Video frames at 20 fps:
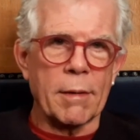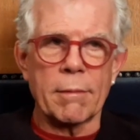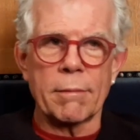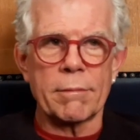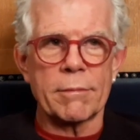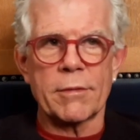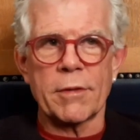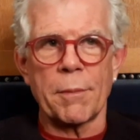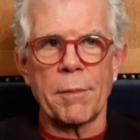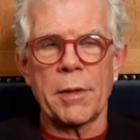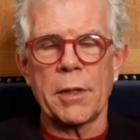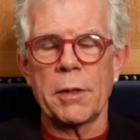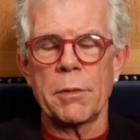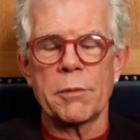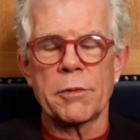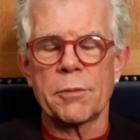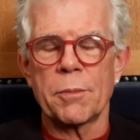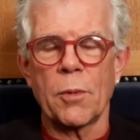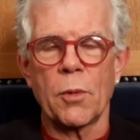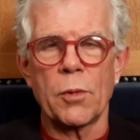someone who
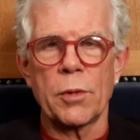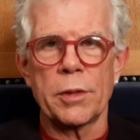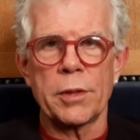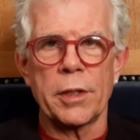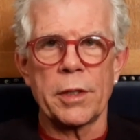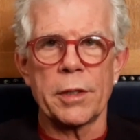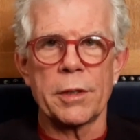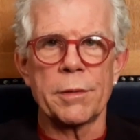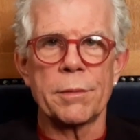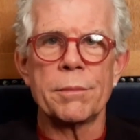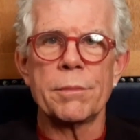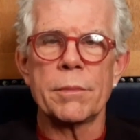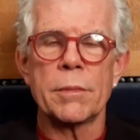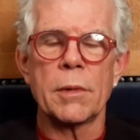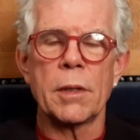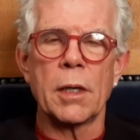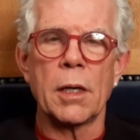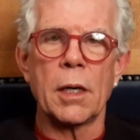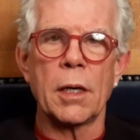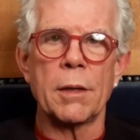was born here.
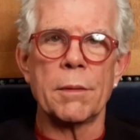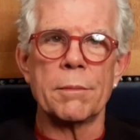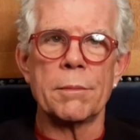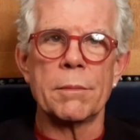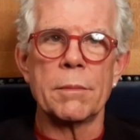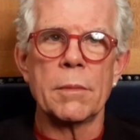Um,